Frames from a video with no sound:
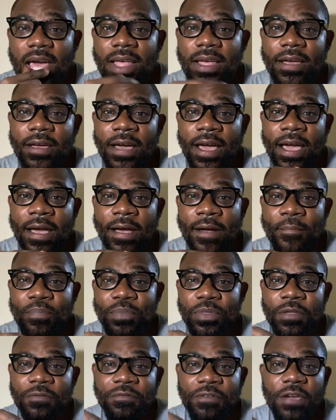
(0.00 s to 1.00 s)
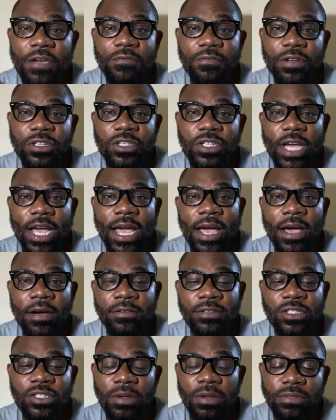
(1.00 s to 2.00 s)
The favorite
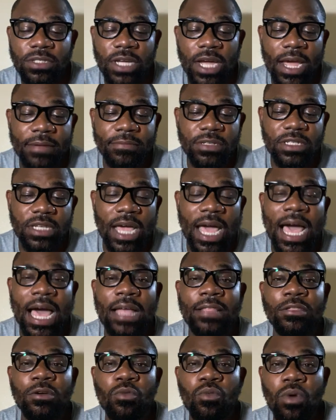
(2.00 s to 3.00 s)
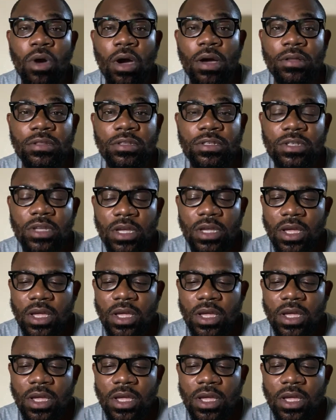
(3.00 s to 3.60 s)
child sometimes are the ones.